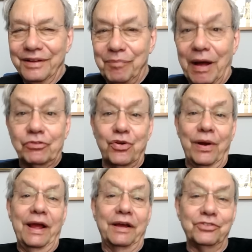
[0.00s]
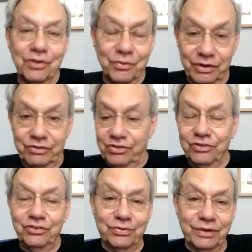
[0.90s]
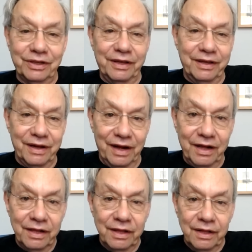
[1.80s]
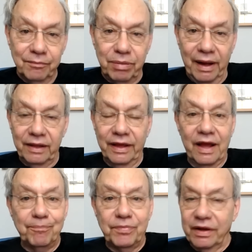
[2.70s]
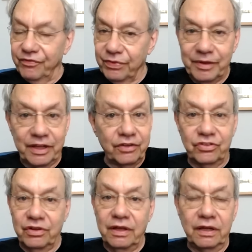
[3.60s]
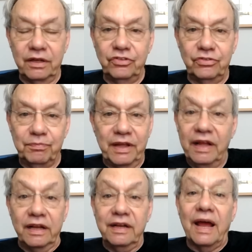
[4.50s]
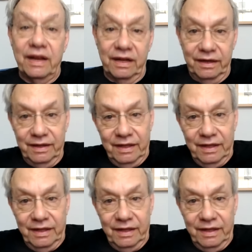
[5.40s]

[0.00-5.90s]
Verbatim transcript: about trash, which is really piling up there because it is inundated.